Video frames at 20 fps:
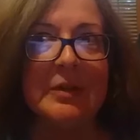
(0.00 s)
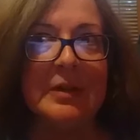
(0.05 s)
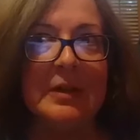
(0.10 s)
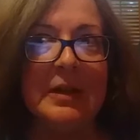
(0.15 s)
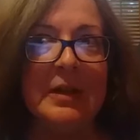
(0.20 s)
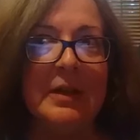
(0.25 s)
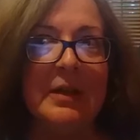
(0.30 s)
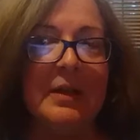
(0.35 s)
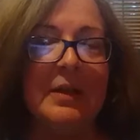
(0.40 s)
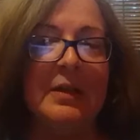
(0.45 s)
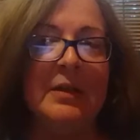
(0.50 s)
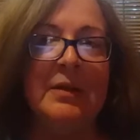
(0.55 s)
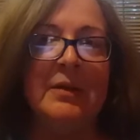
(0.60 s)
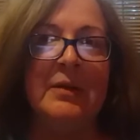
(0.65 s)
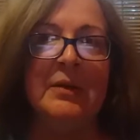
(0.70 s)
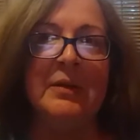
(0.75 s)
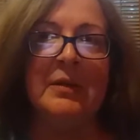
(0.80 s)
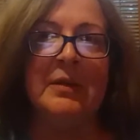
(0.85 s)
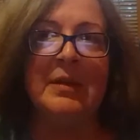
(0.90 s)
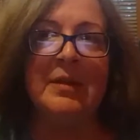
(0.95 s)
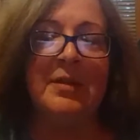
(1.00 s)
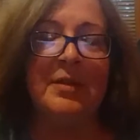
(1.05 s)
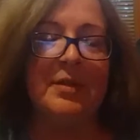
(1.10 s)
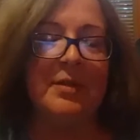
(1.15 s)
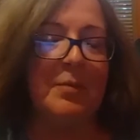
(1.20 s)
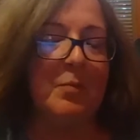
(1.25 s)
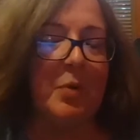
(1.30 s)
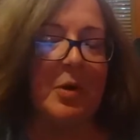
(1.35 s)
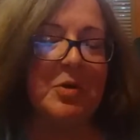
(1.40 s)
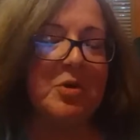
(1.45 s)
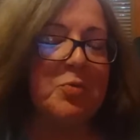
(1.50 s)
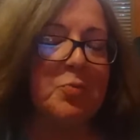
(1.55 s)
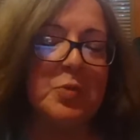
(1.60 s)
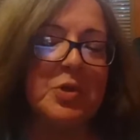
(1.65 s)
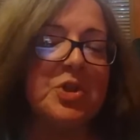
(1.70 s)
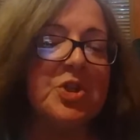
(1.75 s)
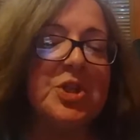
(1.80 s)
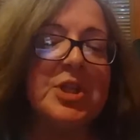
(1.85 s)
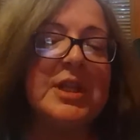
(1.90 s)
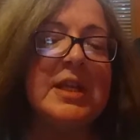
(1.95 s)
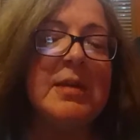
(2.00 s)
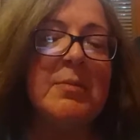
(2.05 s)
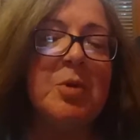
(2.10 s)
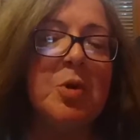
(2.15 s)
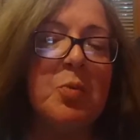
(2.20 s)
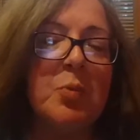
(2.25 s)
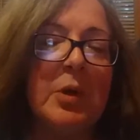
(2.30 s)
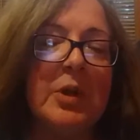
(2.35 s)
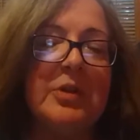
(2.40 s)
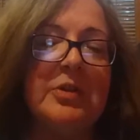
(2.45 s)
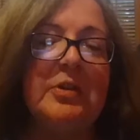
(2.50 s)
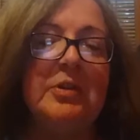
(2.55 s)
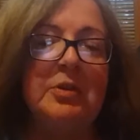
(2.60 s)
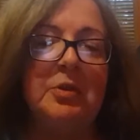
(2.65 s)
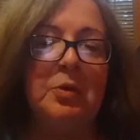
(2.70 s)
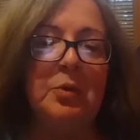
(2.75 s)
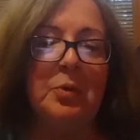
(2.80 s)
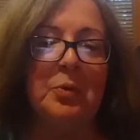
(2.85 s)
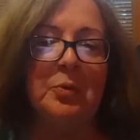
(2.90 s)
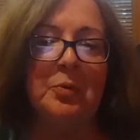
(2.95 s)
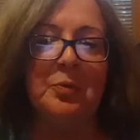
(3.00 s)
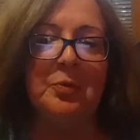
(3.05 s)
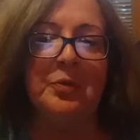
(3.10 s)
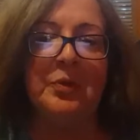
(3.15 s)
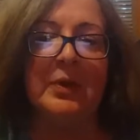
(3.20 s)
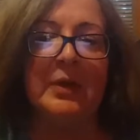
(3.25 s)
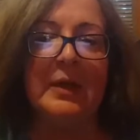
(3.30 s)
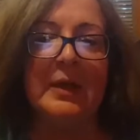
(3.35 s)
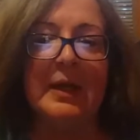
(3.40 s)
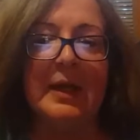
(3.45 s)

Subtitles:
which theme you want to use,